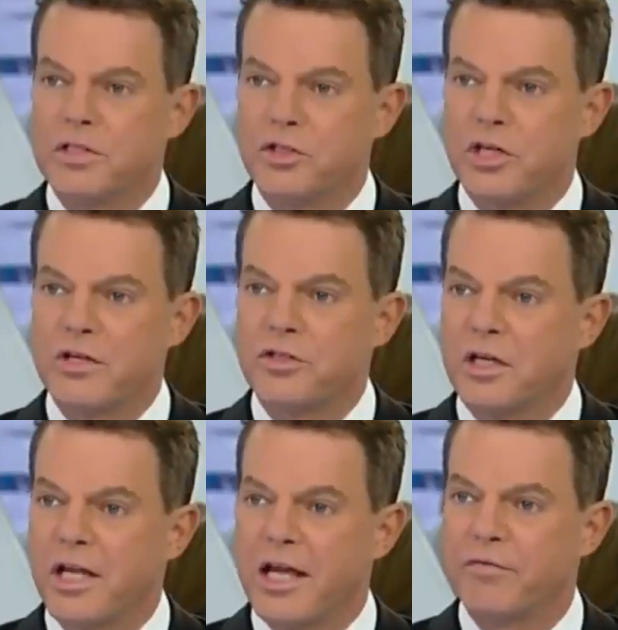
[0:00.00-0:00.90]
or the
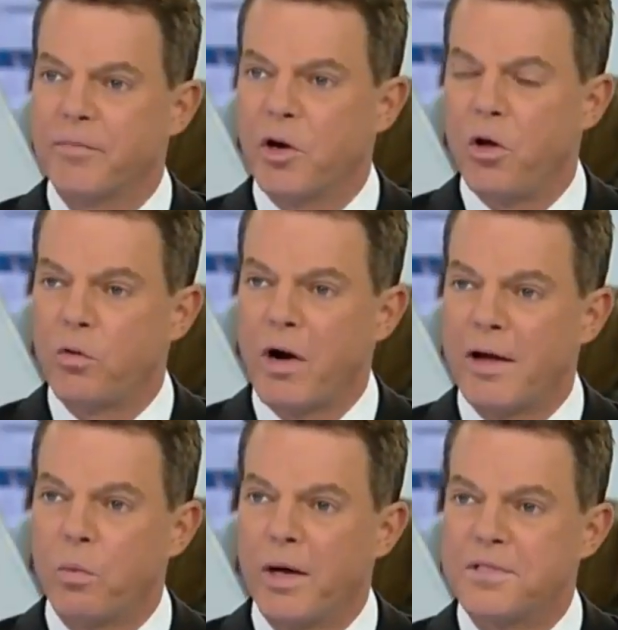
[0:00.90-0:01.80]
suggestion came from an
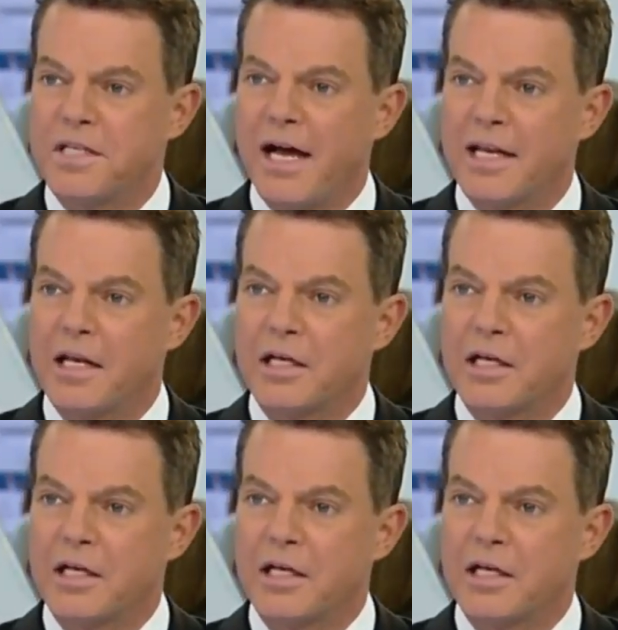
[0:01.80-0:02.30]
alt-right website